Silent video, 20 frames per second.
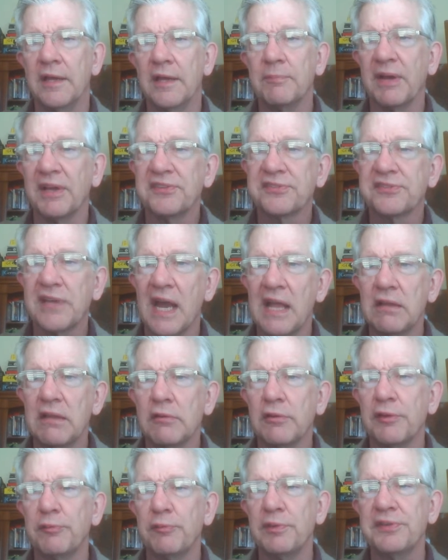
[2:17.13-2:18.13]
And by
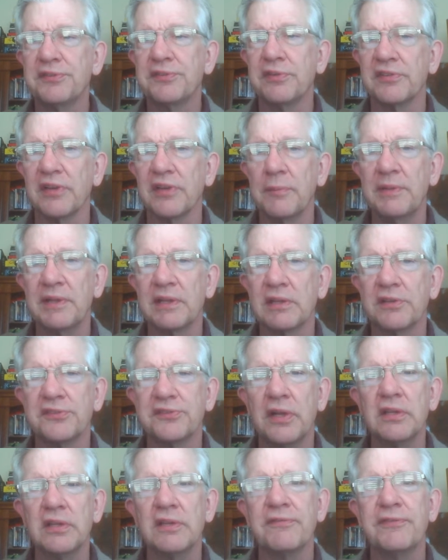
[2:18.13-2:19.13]
scholarly research, I mean
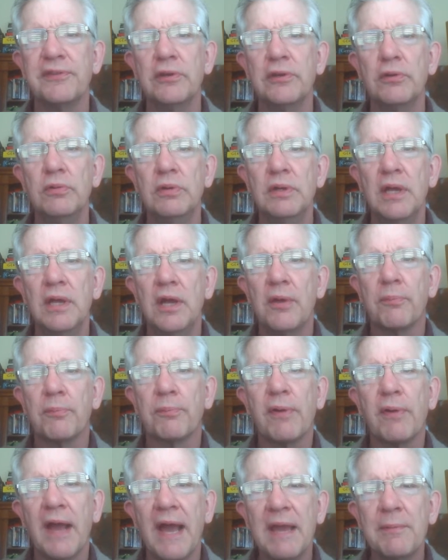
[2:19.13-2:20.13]
consult a few
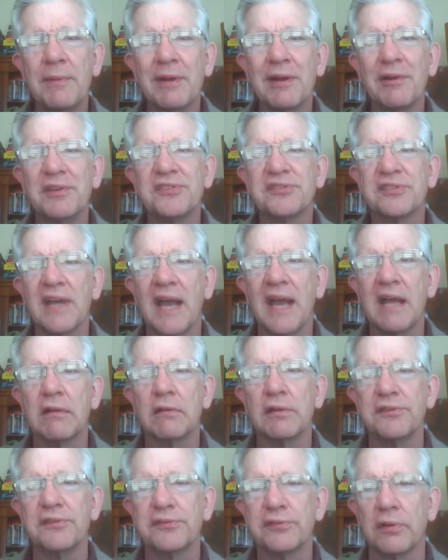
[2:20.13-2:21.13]
primary
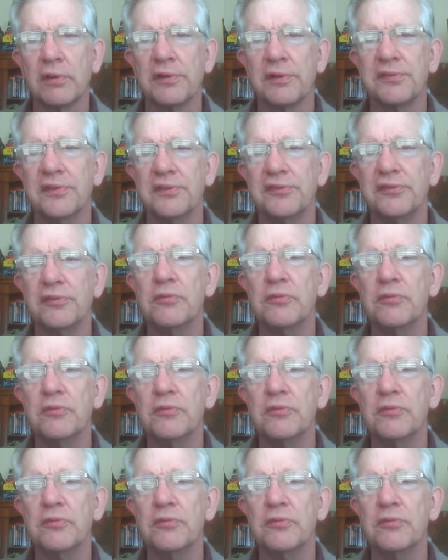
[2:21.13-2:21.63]
scholarly sources.